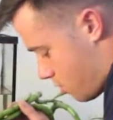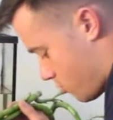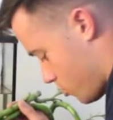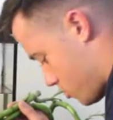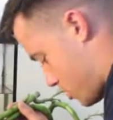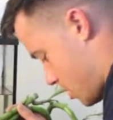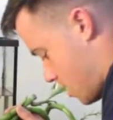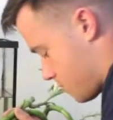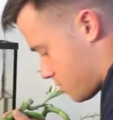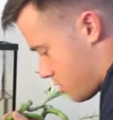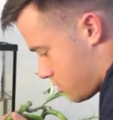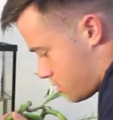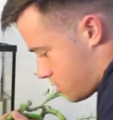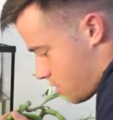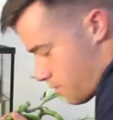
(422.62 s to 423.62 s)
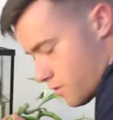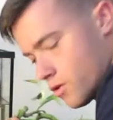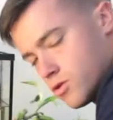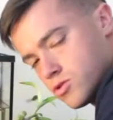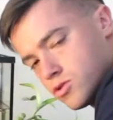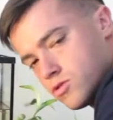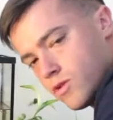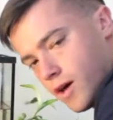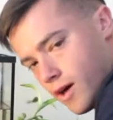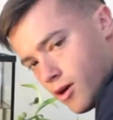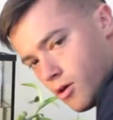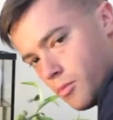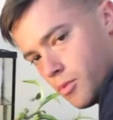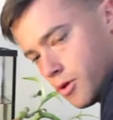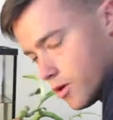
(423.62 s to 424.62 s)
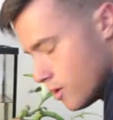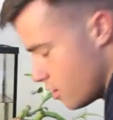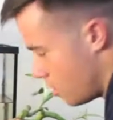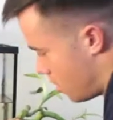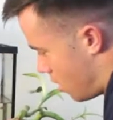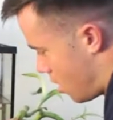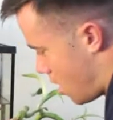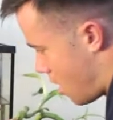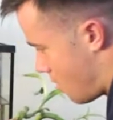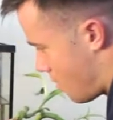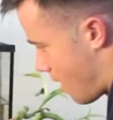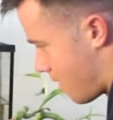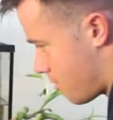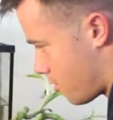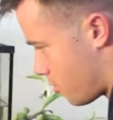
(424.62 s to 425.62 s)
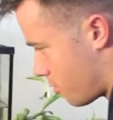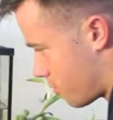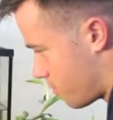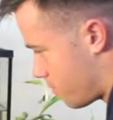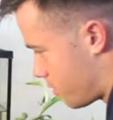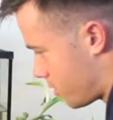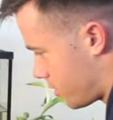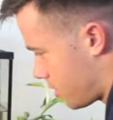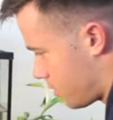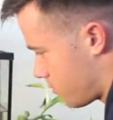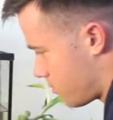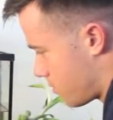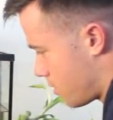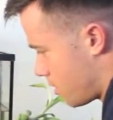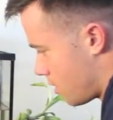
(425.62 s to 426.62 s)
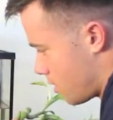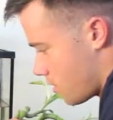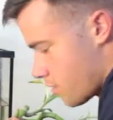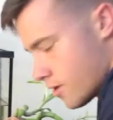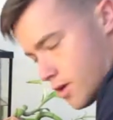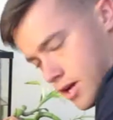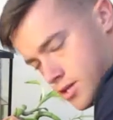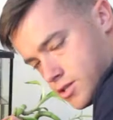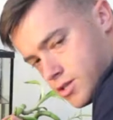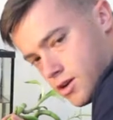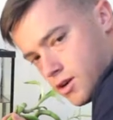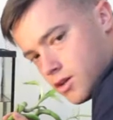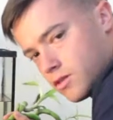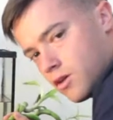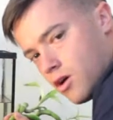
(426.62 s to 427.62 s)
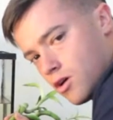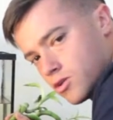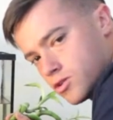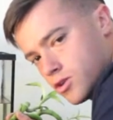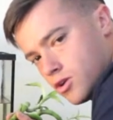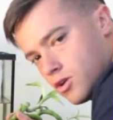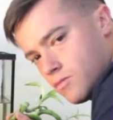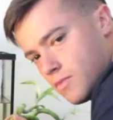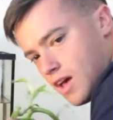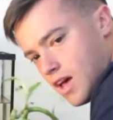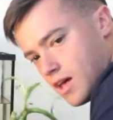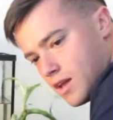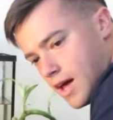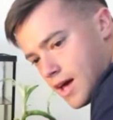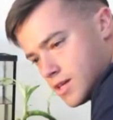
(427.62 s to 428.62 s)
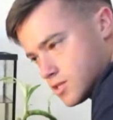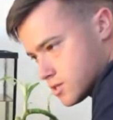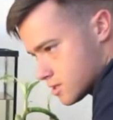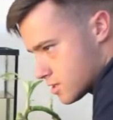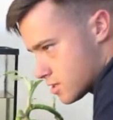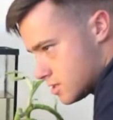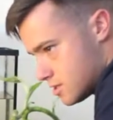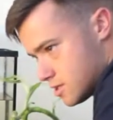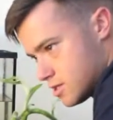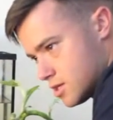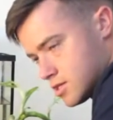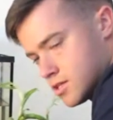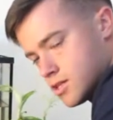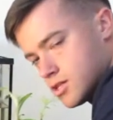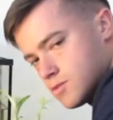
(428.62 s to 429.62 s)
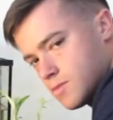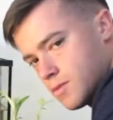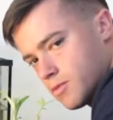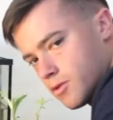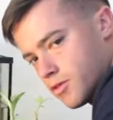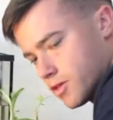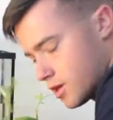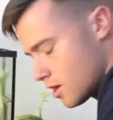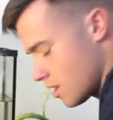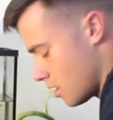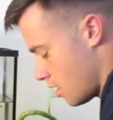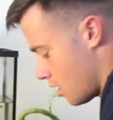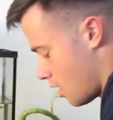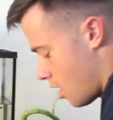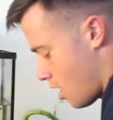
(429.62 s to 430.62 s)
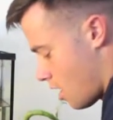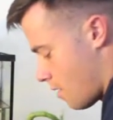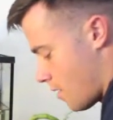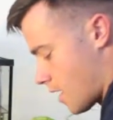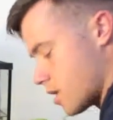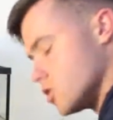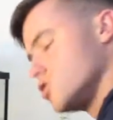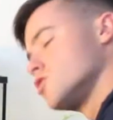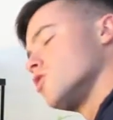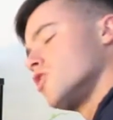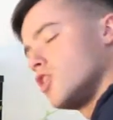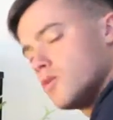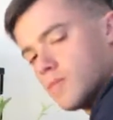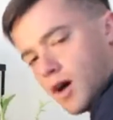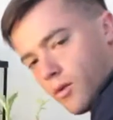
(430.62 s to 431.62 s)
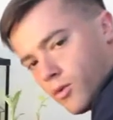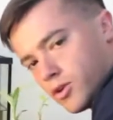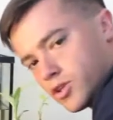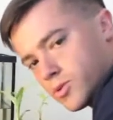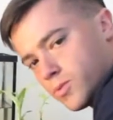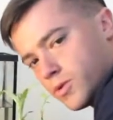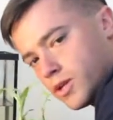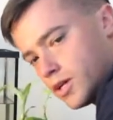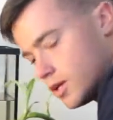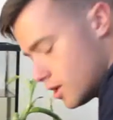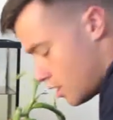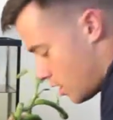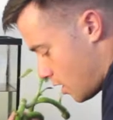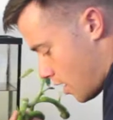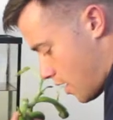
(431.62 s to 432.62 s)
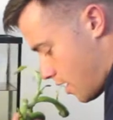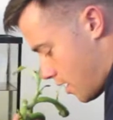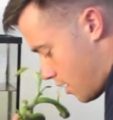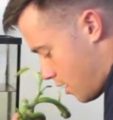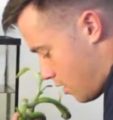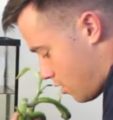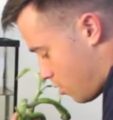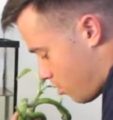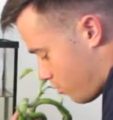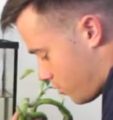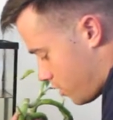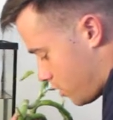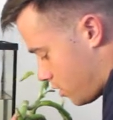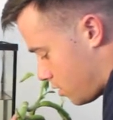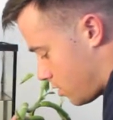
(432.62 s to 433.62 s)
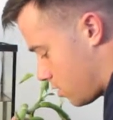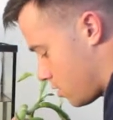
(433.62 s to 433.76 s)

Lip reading: root tabs, all this stuff, and those do help. I don't believe they're necessarily long-term and as consistent as people think. I can show you my 120. I only